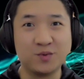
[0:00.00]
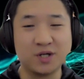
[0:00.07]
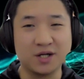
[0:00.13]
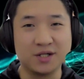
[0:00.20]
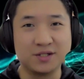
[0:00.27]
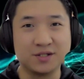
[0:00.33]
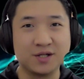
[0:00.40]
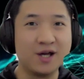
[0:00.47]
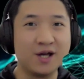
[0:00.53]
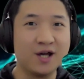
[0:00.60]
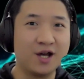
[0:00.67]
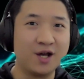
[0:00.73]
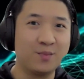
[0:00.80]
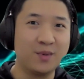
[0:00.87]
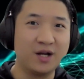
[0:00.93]
channel.
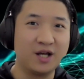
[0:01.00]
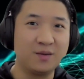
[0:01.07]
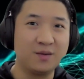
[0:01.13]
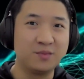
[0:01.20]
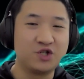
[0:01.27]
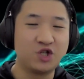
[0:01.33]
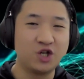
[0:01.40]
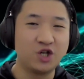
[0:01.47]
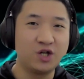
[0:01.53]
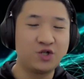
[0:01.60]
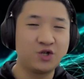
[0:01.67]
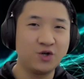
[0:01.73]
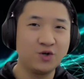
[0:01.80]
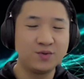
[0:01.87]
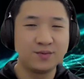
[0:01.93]
My name is Jay
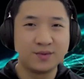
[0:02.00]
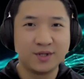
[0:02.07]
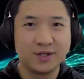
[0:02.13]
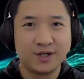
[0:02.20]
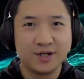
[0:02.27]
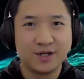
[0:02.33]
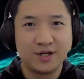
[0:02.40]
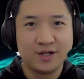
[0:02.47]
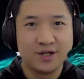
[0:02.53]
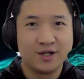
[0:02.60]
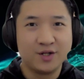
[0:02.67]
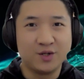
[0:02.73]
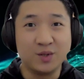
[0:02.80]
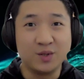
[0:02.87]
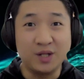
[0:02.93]
Chung.
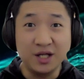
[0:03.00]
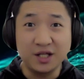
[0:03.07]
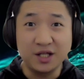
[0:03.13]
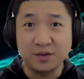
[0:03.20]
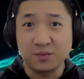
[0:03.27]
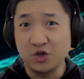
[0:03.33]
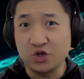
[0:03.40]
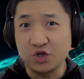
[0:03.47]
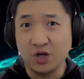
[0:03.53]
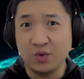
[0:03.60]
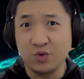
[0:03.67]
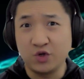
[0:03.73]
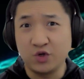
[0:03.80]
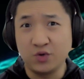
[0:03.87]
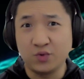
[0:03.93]
Today I'm going to share
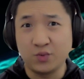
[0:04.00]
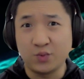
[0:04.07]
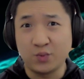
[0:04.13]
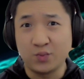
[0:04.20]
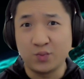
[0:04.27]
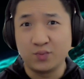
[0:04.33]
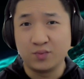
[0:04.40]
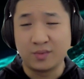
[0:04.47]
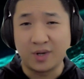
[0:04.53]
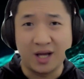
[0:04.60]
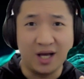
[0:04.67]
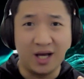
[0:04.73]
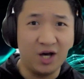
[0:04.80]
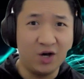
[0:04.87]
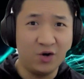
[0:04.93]
with you
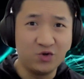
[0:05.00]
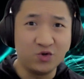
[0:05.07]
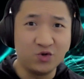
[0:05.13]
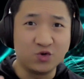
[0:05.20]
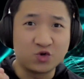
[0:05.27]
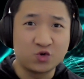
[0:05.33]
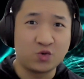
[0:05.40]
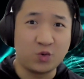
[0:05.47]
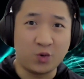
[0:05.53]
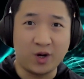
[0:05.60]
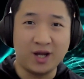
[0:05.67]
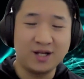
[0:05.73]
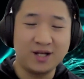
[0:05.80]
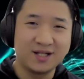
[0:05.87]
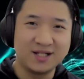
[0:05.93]
how to
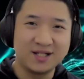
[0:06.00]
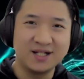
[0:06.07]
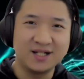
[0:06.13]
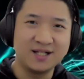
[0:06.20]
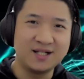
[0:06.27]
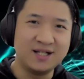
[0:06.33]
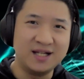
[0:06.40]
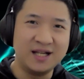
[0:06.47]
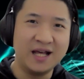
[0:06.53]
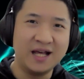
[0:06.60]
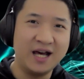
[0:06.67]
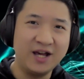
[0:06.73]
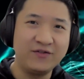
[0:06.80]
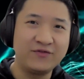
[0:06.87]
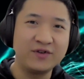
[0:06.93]
create a
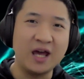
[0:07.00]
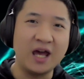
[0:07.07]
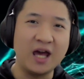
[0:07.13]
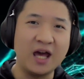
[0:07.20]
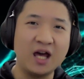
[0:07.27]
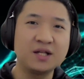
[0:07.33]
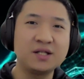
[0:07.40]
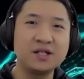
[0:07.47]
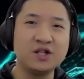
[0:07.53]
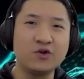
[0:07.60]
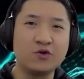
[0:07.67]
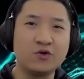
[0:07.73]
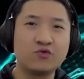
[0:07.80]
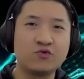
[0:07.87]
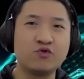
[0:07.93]
live
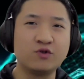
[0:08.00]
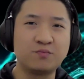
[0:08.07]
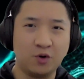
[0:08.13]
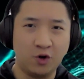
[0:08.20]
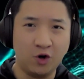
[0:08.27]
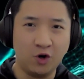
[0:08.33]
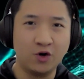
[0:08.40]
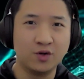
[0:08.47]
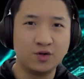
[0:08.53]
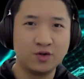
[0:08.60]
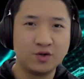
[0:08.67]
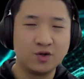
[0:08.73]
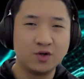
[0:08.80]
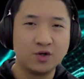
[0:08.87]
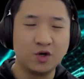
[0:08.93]
SEO report
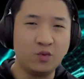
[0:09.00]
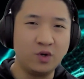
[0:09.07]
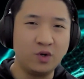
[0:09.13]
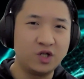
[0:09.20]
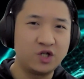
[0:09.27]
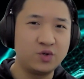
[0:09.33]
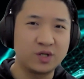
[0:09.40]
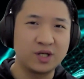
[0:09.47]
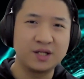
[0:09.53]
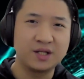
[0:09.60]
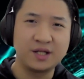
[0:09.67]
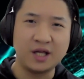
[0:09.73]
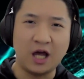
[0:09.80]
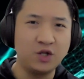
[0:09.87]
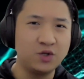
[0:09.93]
which you can
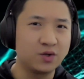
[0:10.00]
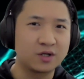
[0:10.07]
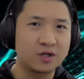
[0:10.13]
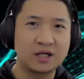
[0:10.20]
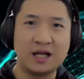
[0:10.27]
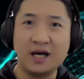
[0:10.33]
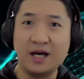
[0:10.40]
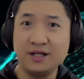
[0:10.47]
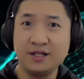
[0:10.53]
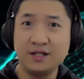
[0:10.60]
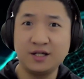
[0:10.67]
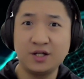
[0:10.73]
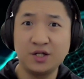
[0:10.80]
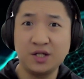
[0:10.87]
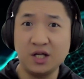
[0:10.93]
send to your
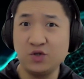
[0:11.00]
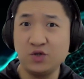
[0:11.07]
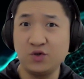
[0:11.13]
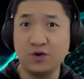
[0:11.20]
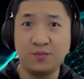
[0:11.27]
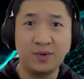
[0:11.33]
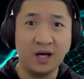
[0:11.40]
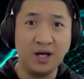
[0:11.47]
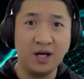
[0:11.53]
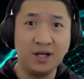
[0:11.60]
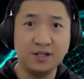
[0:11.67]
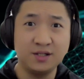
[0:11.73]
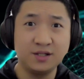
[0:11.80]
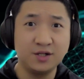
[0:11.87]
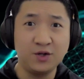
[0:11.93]
clients, send to your
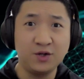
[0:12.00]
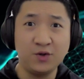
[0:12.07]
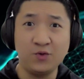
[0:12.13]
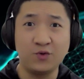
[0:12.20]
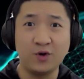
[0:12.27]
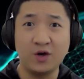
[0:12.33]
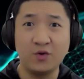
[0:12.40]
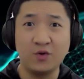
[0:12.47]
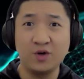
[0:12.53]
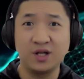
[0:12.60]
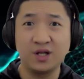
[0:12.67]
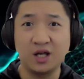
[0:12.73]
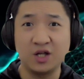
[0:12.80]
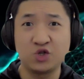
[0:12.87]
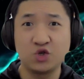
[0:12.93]
partners, whoever
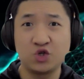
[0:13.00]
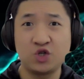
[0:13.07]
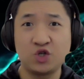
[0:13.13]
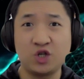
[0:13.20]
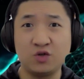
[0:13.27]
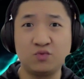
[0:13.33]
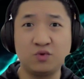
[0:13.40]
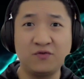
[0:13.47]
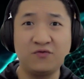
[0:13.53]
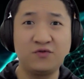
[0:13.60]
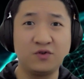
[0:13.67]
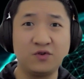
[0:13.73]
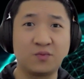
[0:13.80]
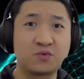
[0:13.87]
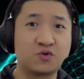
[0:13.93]
that associate with
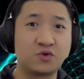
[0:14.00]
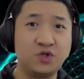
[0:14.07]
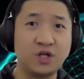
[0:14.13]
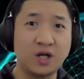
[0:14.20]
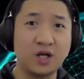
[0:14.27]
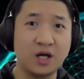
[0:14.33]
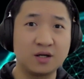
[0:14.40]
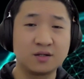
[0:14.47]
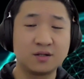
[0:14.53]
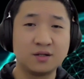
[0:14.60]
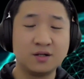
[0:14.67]
your project